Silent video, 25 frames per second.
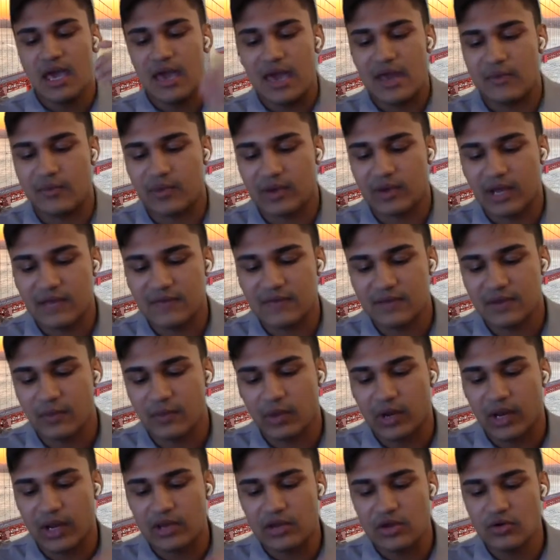And what
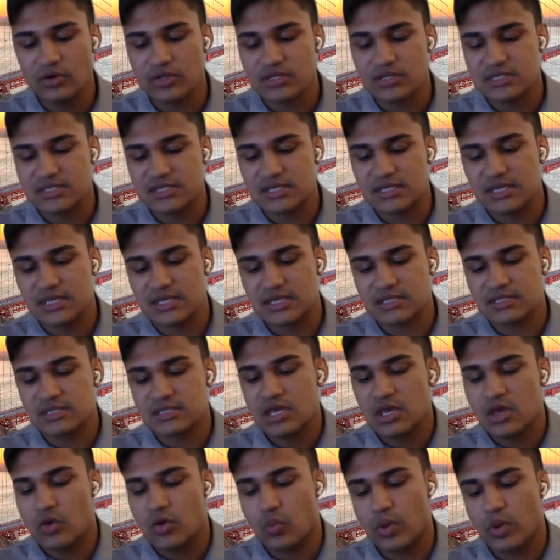I noticed is,
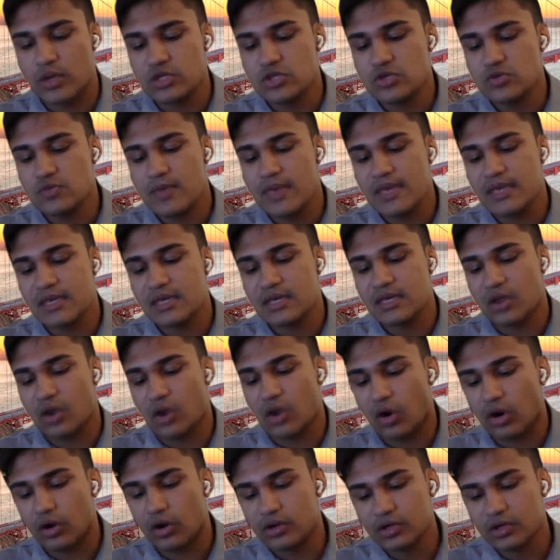when you make it
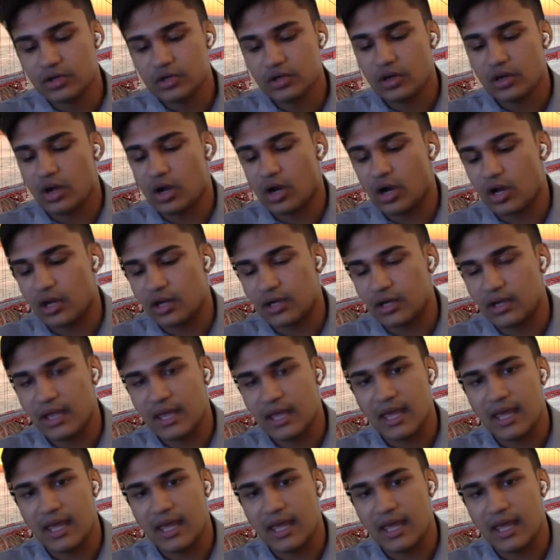harder on